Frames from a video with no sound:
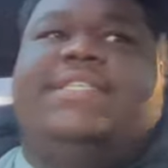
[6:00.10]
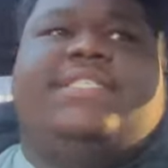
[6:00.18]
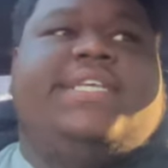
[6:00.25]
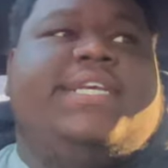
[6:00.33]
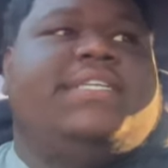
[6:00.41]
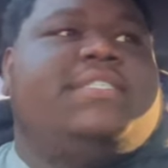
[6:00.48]
and
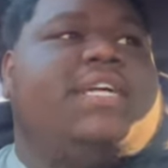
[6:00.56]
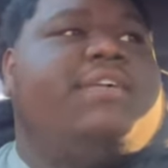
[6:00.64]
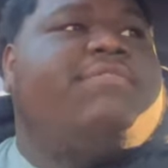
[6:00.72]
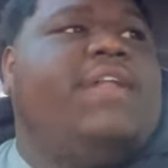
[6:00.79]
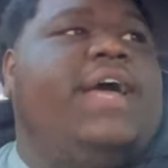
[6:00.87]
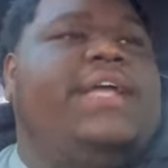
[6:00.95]
T and
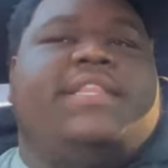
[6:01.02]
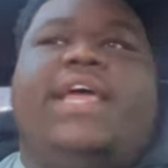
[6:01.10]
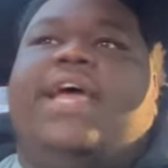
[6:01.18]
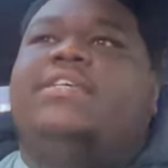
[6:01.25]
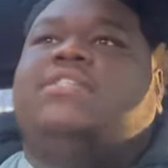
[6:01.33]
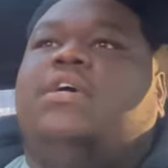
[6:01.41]
stuff like
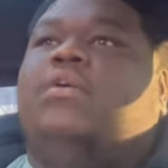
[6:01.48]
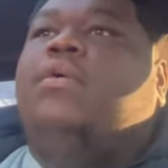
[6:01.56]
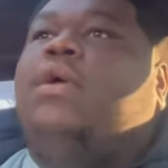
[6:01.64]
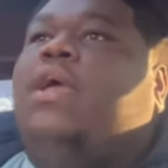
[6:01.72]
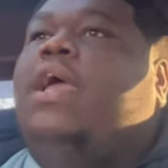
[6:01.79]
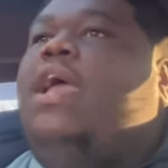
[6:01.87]
that. So
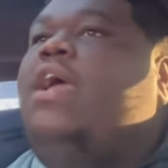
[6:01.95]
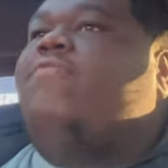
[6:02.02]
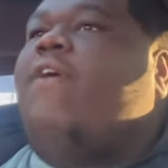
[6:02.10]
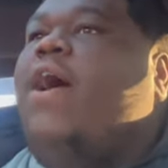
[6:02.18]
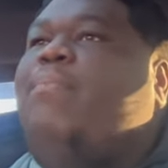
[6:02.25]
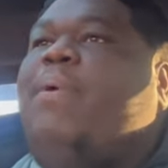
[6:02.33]
if
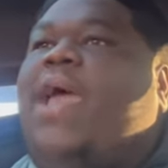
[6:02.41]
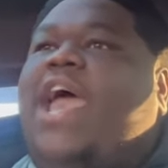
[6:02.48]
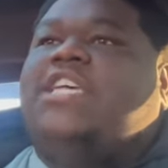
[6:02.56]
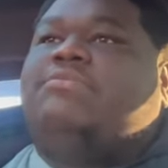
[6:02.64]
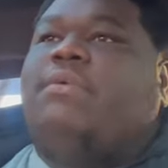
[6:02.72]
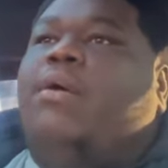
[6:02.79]
I
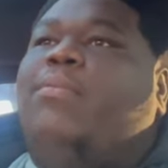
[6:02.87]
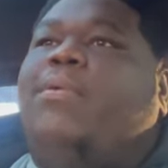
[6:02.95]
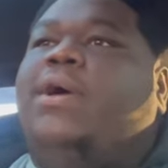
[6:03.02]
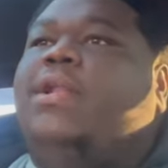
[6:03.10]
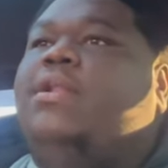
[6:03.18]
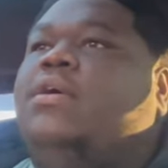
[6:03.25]
pass by
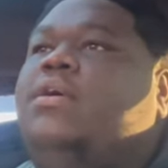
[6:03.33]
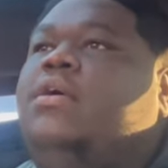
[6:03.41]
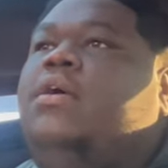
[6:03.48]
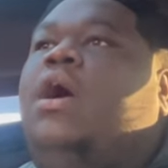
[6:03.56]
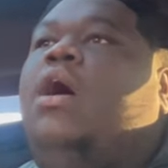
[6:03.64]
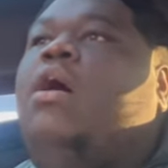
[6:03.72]

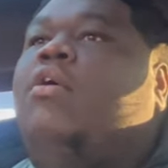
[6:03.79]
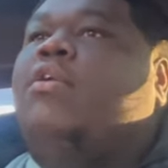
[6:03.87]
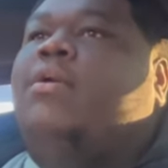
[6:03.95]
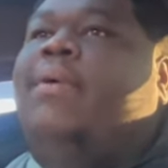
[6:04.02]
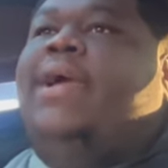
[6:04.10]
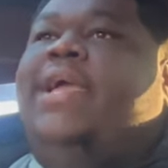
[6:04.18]
one on
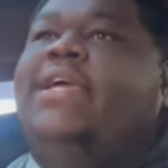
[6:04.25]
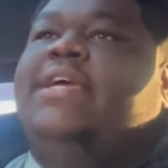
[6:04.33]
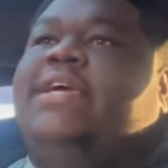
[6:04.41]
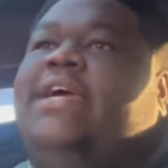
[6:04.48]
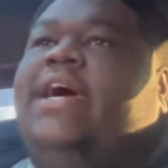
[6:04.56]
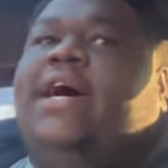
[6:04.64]
the way
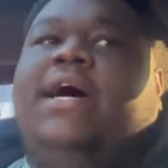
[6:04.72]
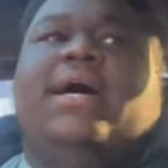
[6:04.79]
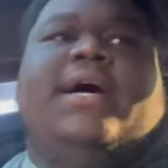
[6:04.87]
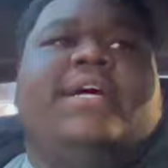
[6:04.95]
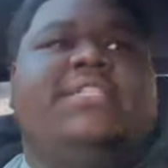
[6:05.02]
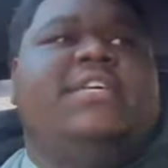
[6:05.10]

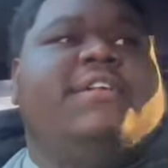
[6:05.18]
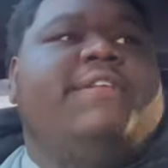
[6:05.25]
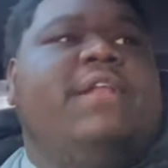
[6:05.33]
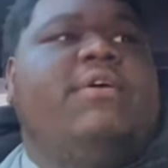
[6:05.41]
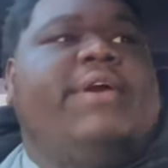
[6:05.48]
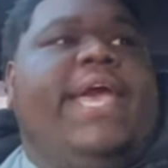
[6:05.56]
uh, to the
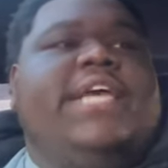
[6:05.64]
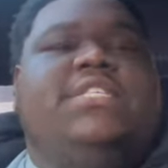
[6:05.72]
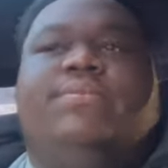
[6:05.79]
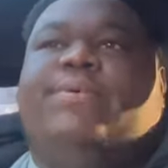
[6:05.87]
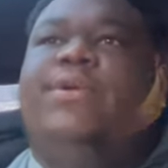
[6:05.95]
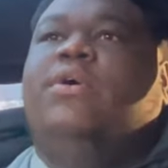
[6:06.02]

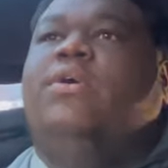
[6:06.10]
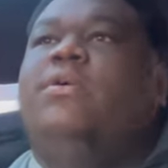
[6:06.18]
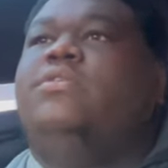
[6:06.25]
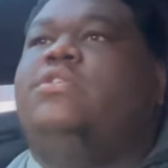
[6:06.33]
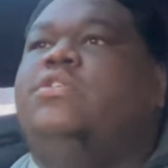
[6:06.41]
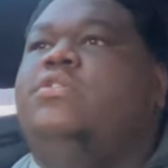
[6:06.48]
location we
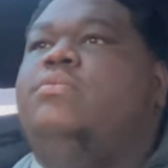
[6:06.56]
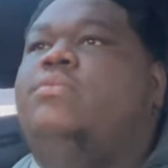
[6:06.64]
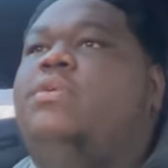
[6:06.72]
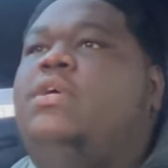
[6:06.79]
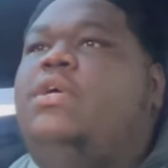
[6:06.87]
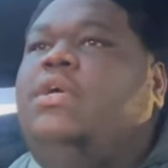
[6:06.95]
going to,
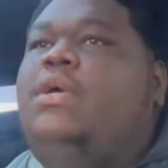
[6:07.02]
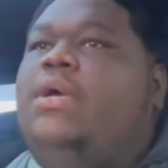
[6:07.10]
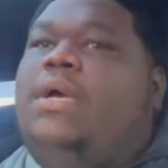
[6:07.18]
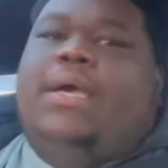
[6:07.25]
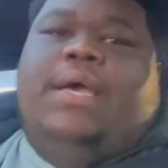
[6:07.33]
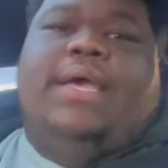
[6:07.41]

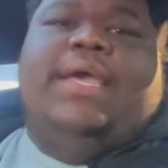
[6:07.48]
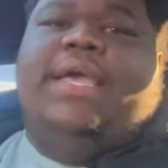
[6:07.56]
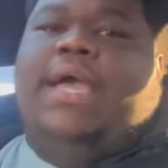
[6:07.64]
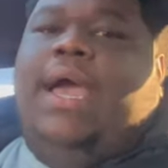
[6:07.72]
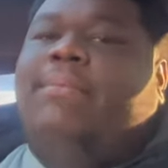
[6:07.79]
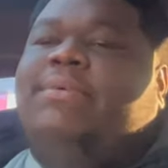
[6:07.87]

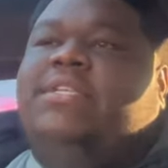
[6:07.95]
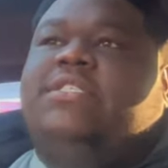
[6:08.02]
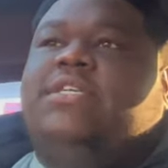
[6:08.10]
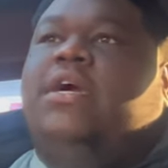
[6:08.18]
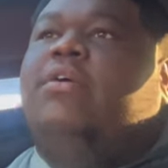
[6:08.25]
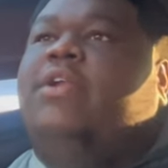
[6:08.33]
I'ma
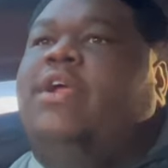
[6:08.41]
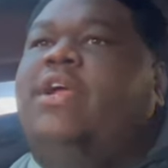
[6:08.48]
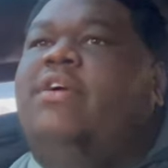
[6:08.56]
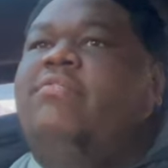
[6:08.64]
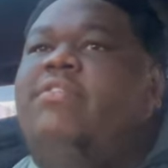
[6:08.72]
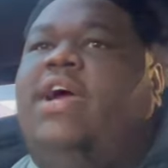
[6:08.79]
just go
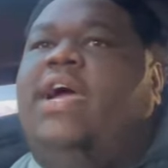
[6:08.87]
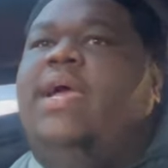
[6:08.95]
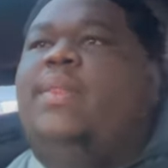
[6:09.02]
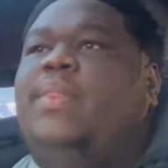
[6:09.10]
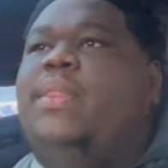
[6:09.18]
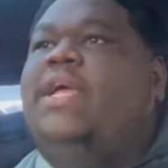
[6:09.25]
there. If not,
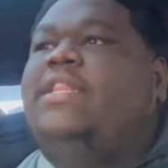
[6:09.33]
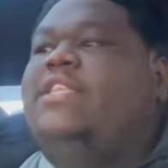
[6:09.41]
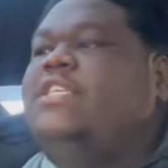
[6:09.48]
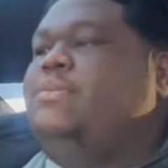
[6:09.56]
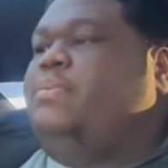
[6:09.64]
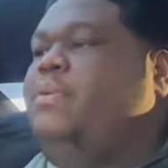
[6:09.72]
at
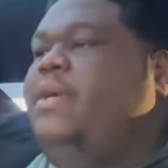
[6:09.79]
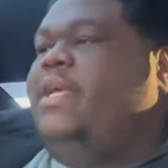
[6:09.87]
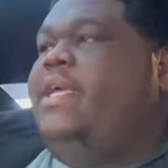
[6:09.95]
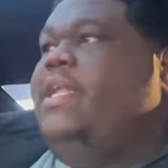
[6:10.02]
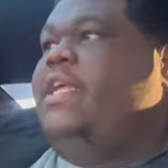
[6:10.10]
this point, it